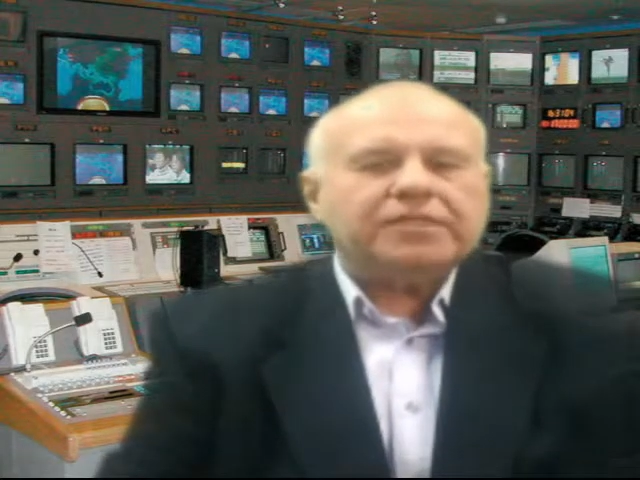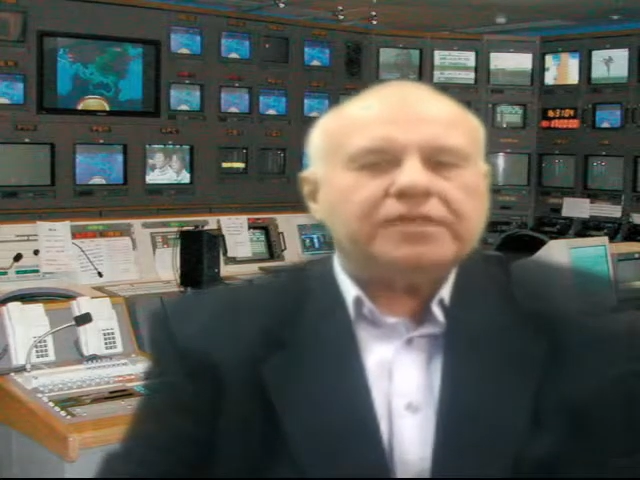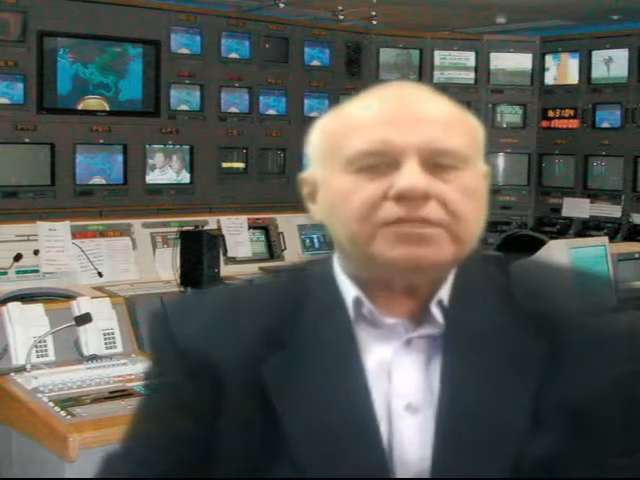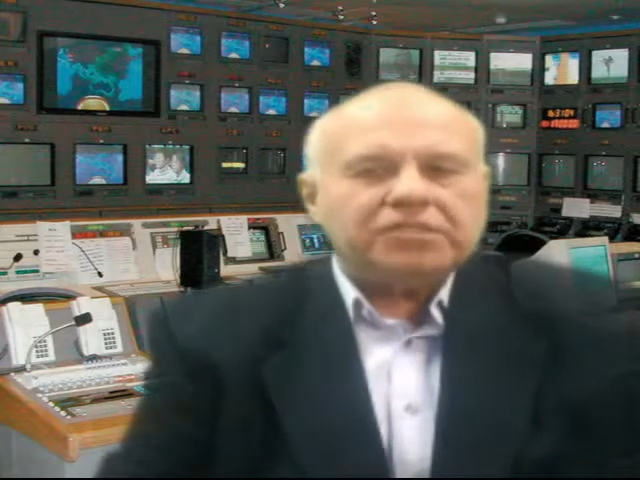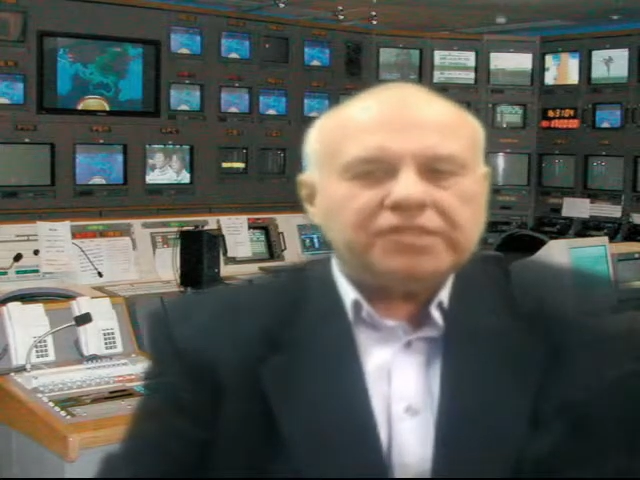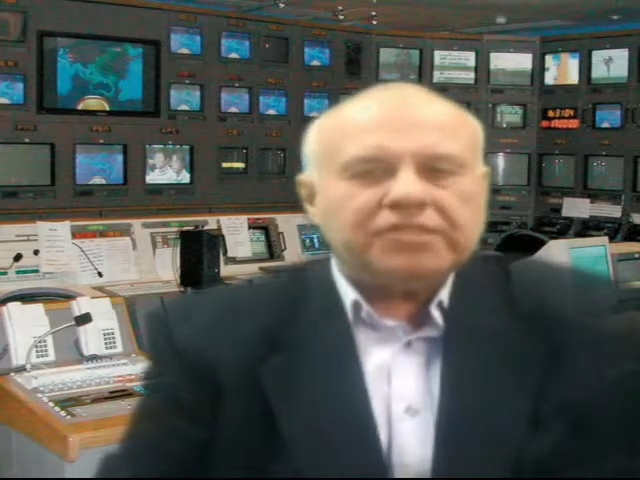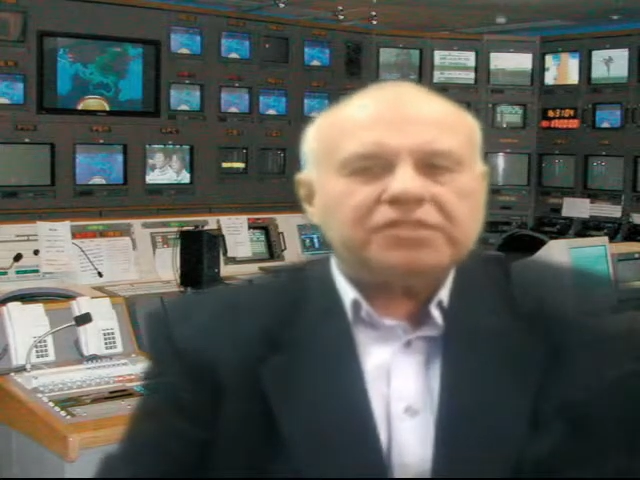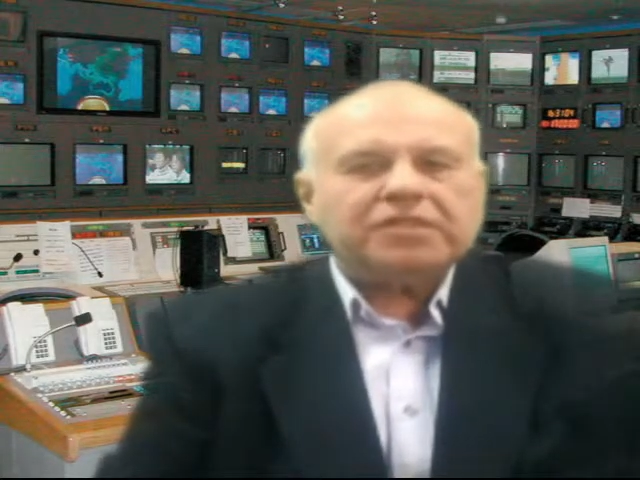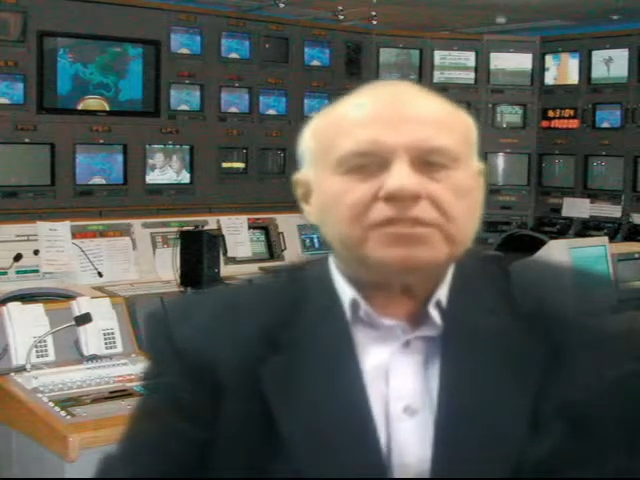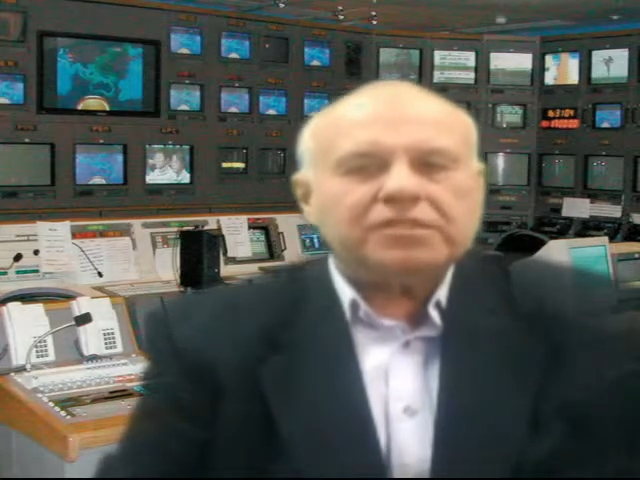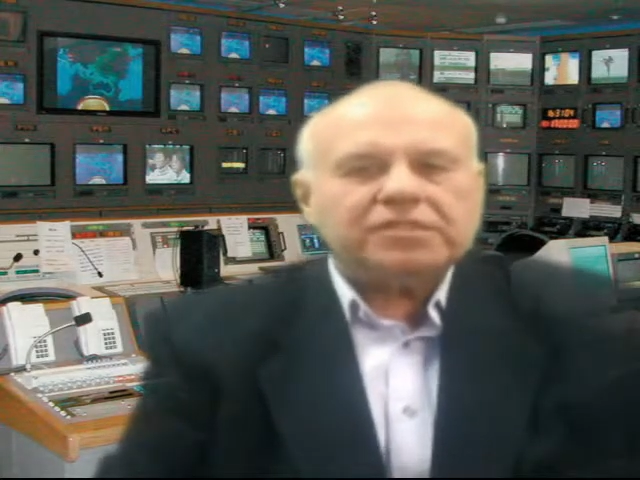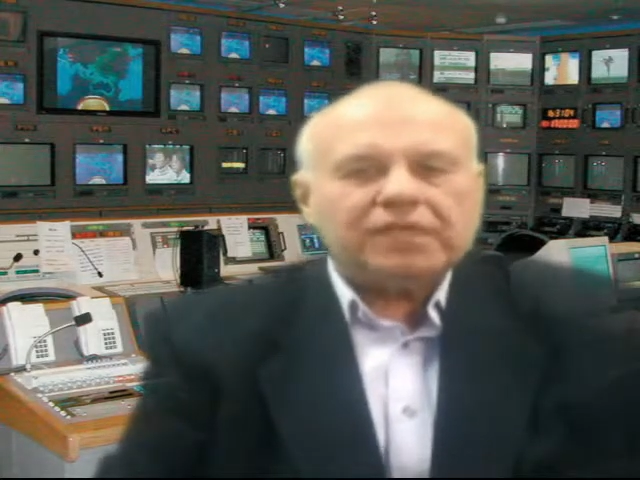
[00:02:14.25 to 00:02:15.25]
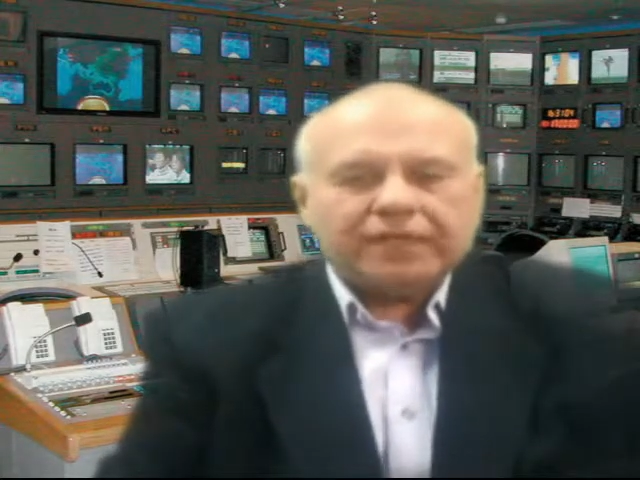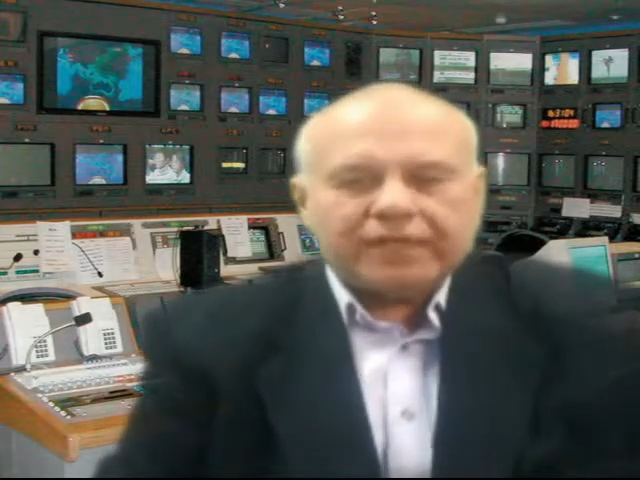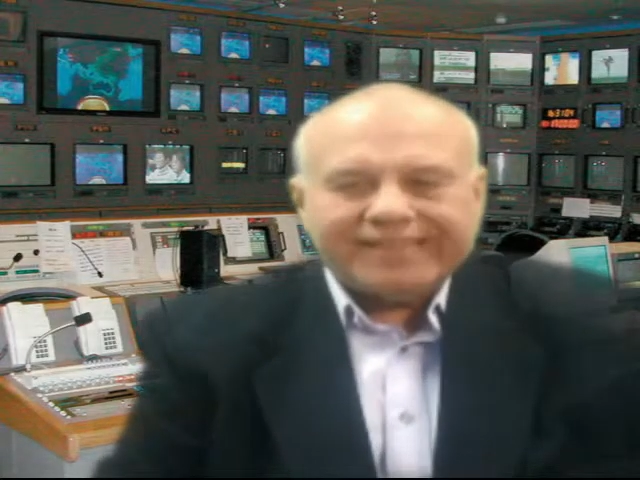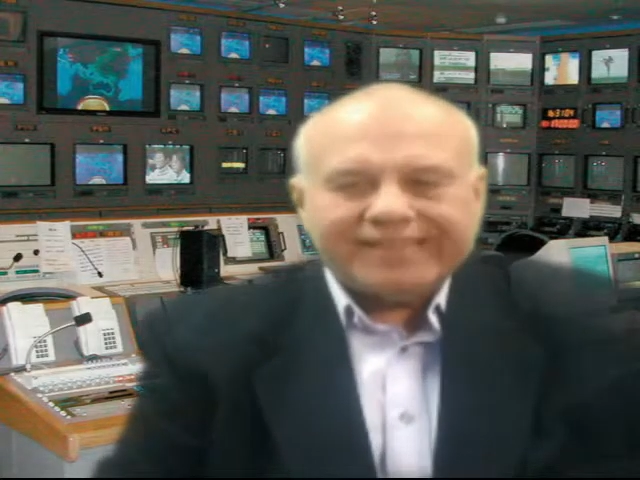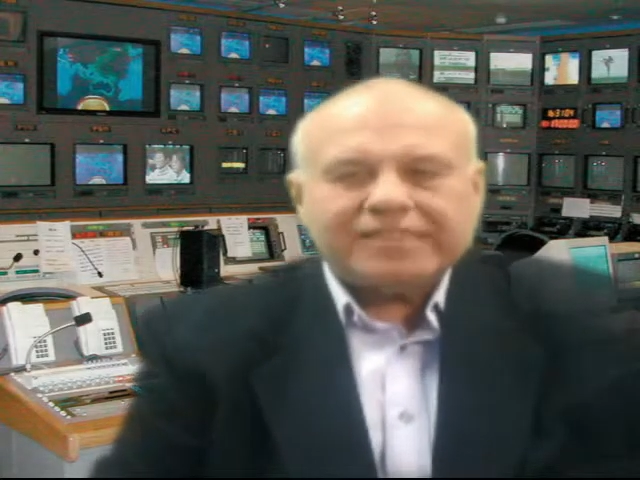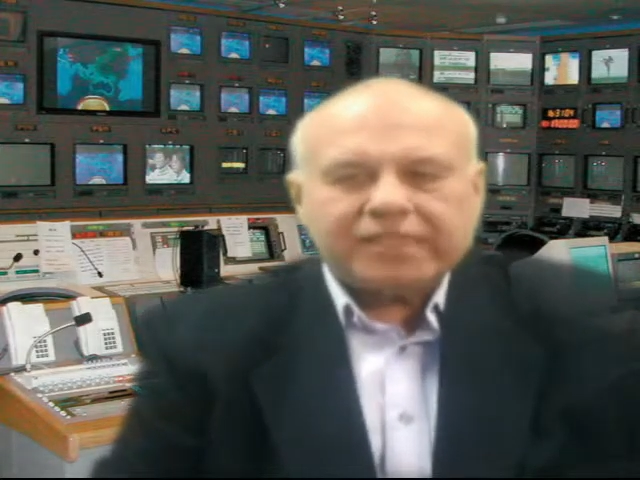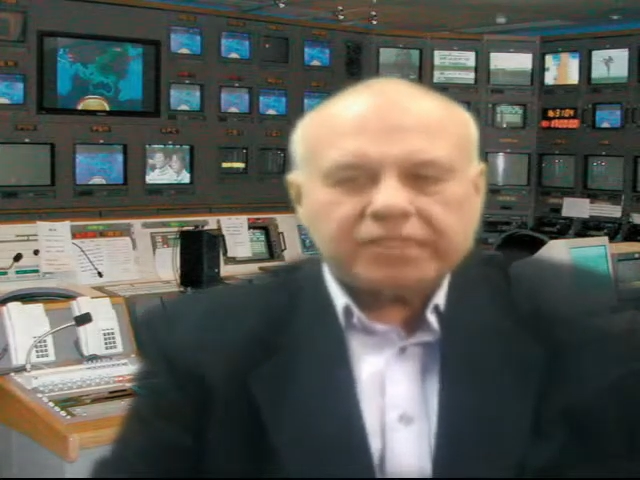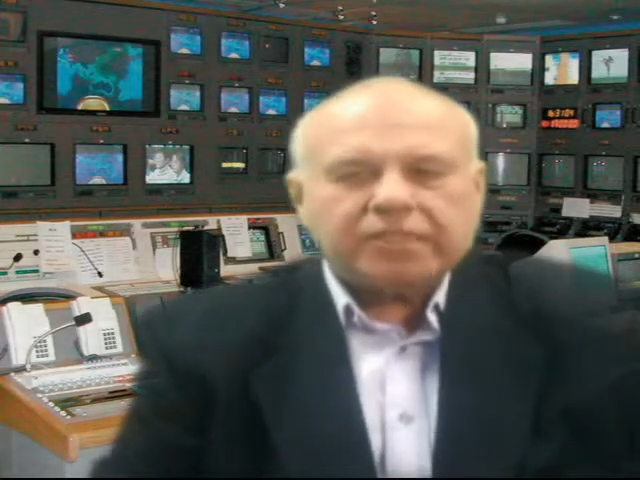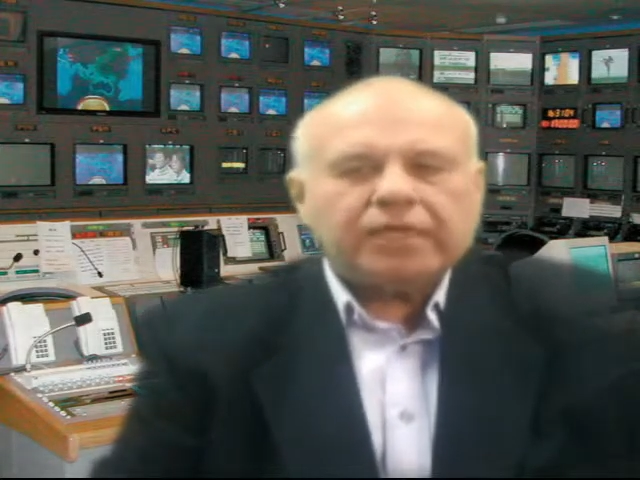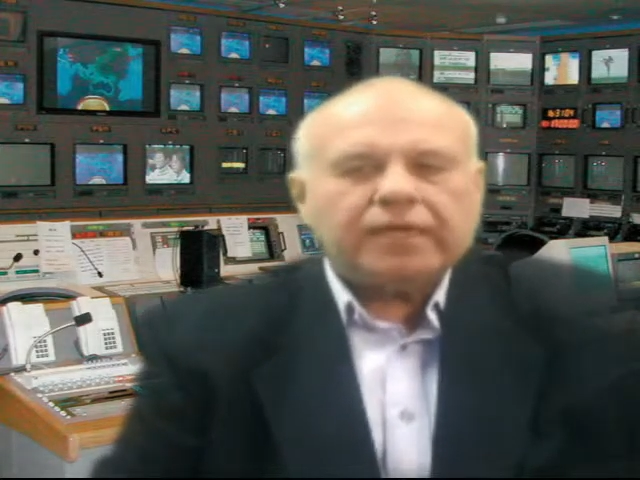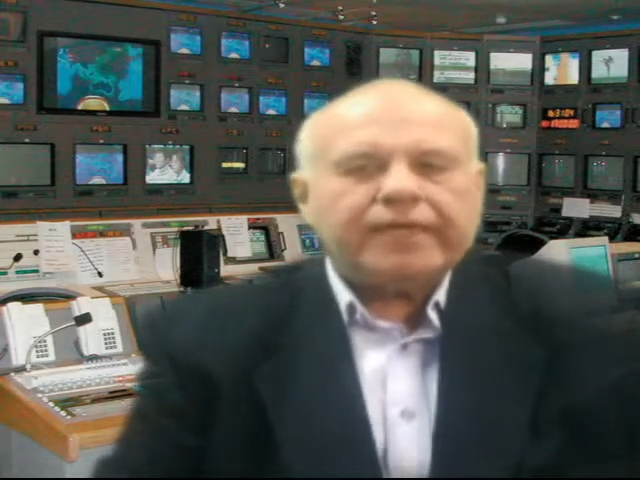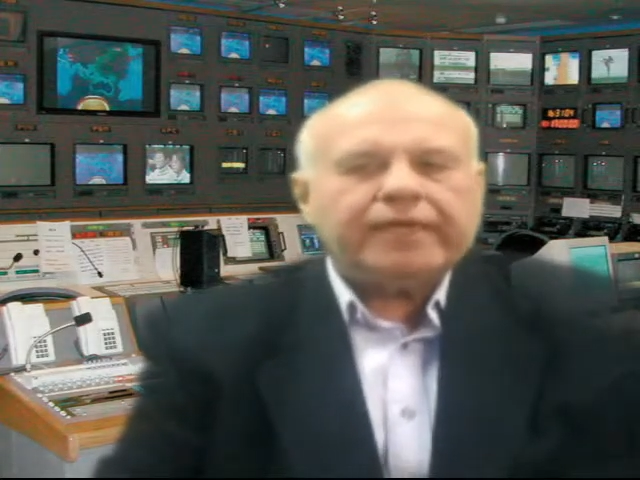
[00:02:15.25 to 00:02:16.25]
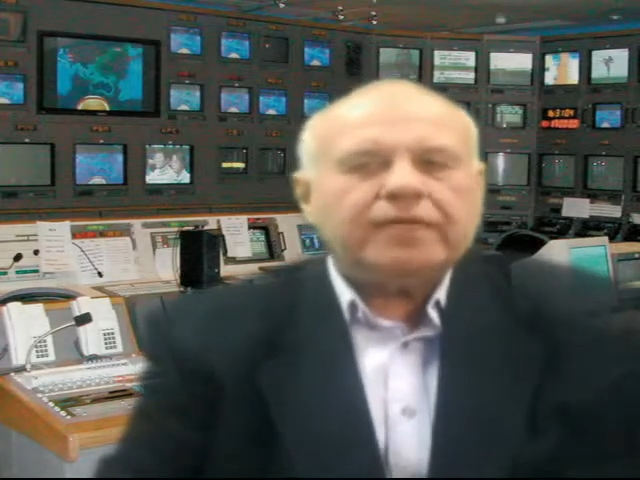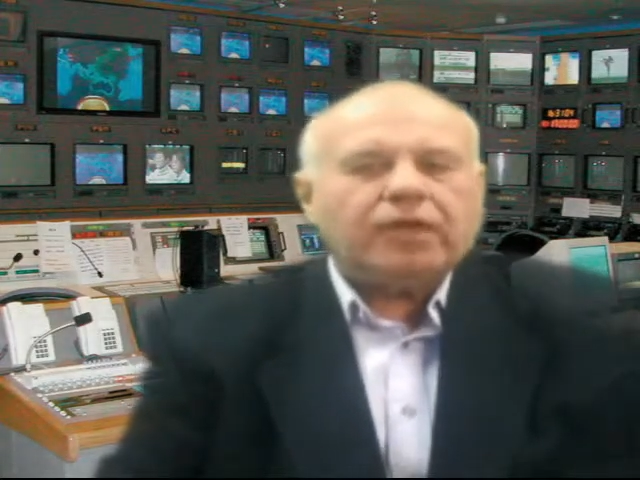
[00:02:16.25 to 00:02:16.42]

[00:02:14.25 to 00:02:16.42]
consistently